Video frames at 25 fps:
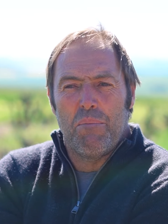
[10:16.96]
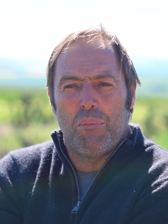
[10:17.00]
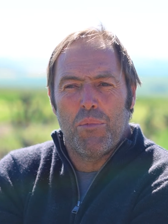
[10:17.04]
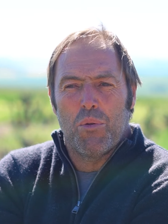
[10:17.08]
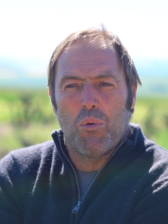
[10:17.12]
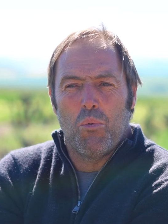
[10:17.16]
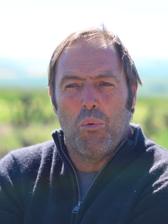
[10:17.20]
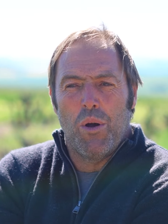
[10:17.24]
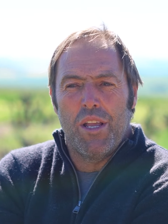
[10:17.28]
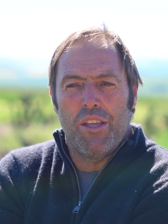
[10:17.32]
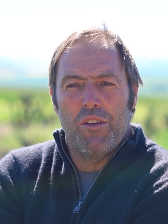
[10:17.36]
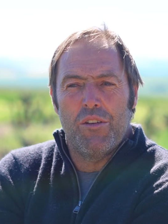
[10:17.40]

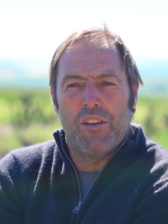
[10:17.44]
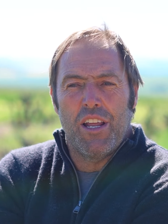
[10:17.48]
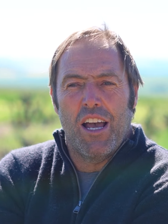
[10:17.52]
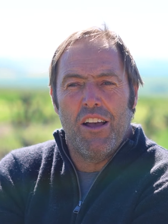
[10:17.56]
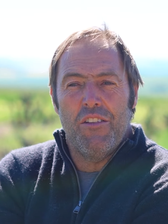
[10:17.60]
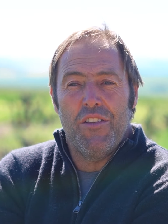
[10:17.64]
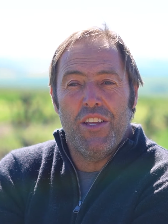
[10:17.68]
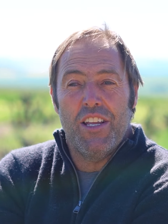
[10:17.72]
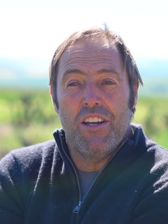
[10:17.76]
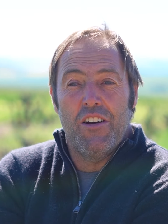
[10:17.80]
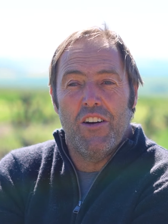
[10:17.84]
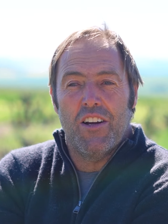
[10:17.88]
When you
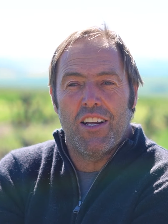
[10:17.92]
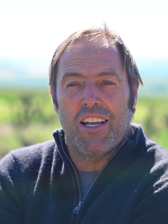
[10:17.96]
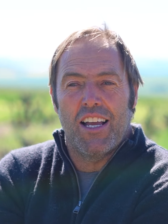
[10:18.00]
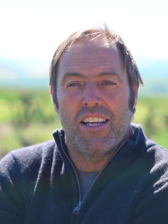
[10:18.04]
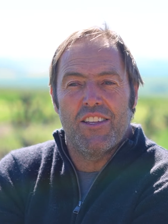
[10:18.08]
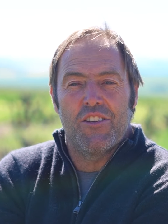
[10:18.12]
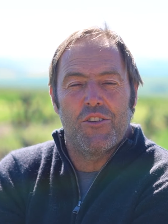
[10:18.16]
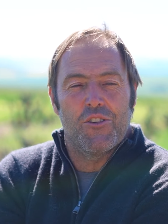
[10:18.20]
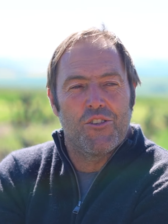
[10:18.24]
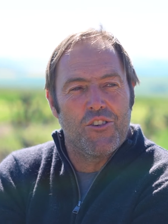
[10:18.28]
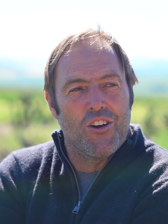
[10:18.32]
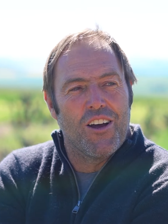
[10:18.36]
don't
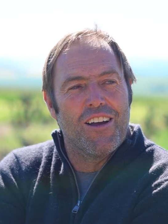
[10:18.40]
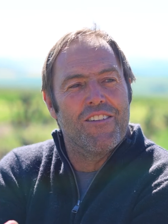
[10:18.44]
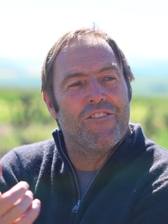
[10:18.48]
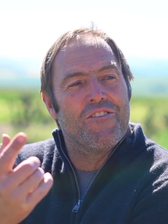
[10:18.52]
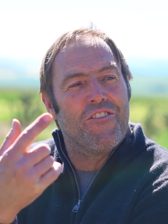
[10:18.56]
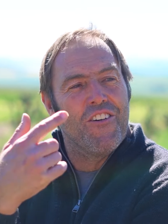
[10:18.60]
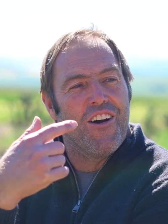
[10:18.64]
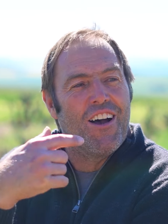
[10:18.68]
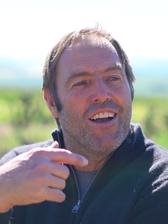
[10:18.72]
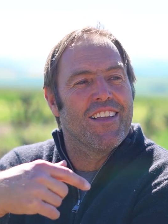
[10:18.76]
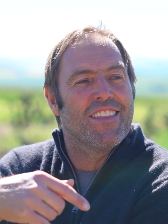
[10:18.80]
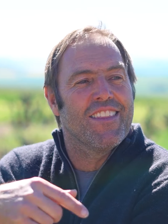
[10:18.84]
irrigate, you try and
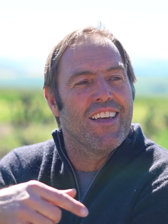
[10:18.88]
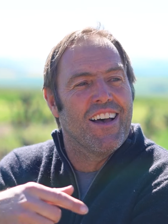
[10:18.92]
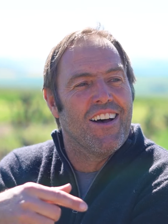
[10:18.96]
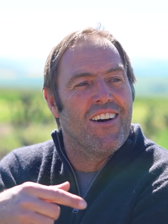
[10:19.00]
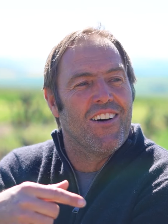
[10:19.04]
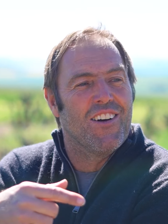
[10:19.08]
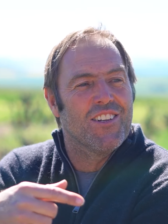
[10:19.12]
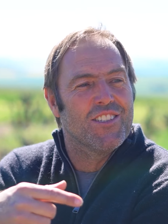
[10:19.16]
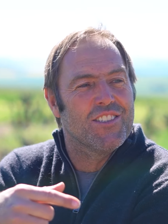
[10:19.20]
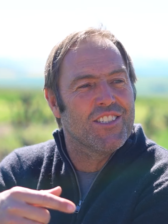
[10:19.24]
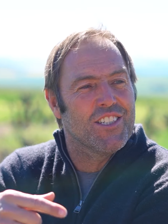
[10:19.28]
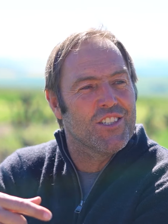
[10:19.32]
find the
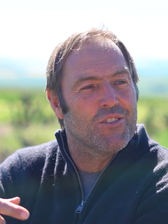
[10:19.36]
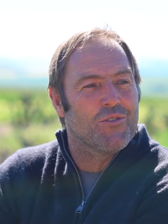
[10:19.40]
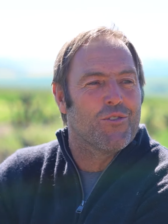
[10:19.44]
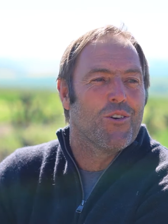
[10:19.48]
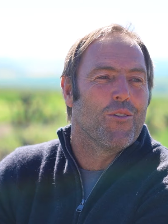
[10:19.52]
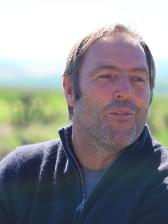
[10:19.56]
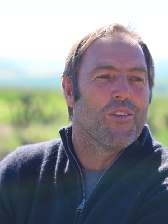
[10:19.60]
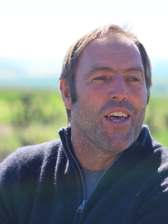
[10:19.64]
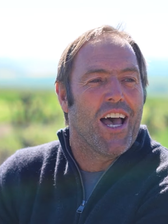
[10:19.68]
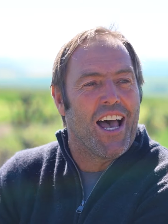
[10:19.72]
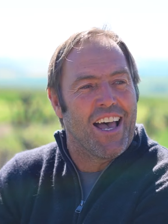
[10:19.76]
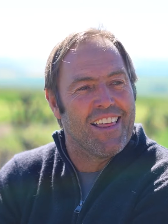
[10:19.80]
answers
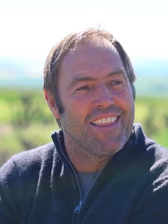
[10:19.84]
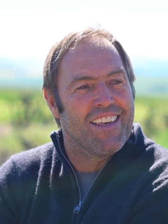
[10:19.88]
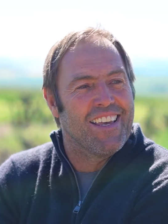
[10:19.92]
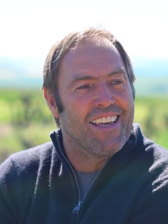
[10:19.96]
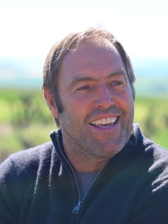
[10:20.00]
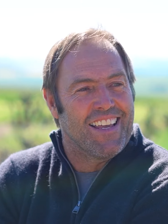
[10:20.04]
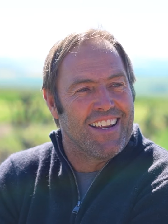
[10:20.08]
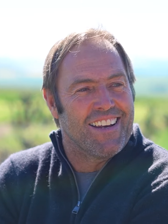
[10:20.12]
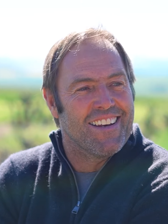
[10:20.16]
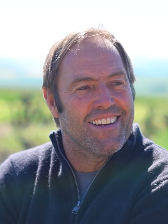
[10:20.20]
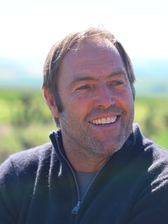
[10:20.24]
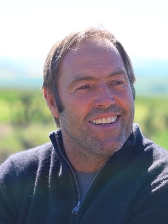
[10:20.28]
from the other
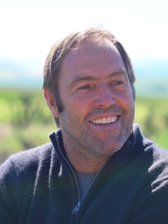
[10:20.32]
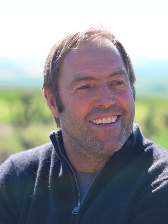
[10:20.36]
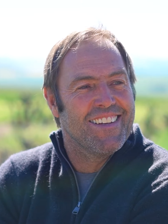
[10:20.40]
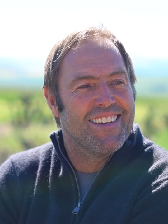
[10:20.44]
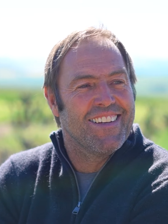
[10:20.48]
end.